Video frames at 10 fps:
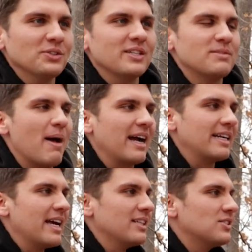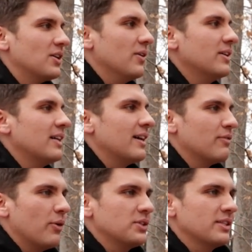Usually he's back again. So
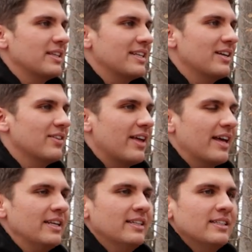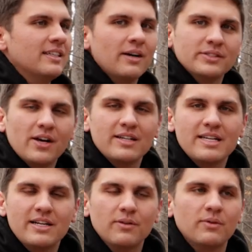unfortunately, the deer that I was
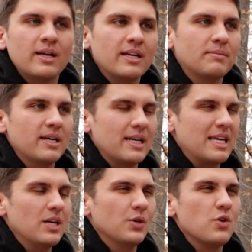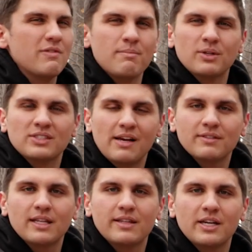hunting here ended up getting killed November
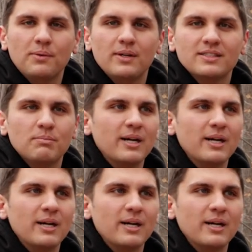7th, I think it was.